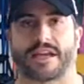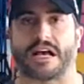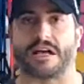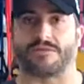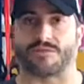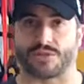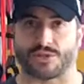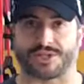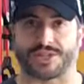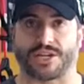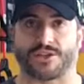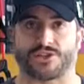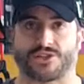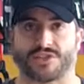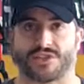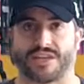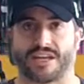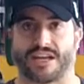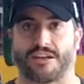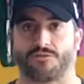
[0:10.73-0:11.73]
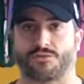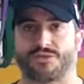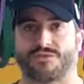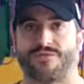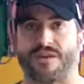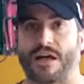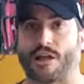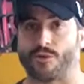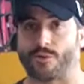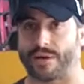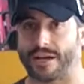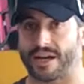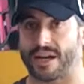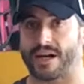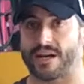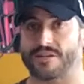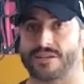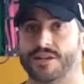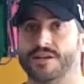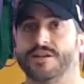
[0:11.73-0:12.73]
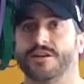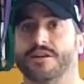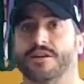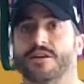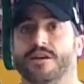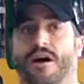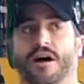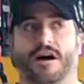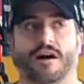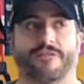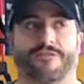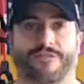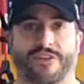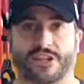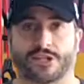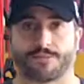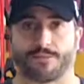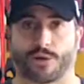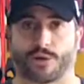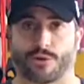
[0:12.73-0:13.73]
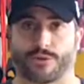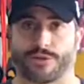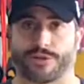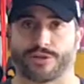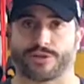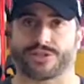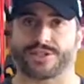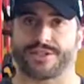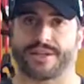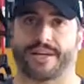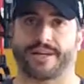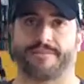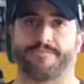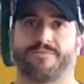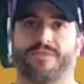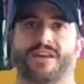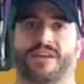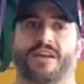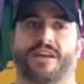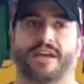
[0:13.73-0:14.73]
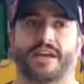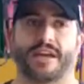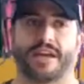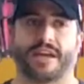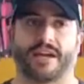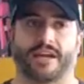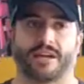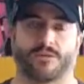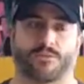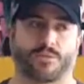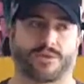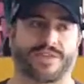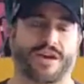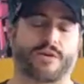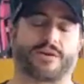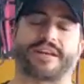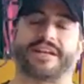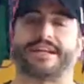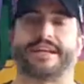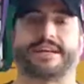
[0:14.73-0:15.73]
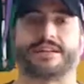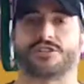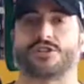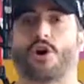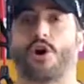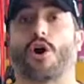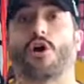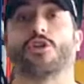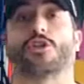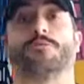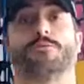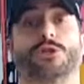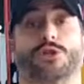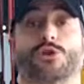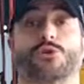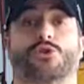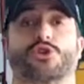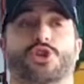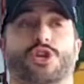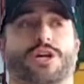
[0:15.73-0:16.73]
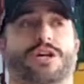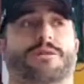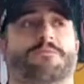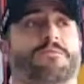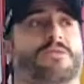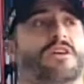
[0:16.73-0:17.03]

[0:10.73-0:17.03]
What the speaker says: conversation that I was following on Facebook earlier today. And without getting into all the minutiae,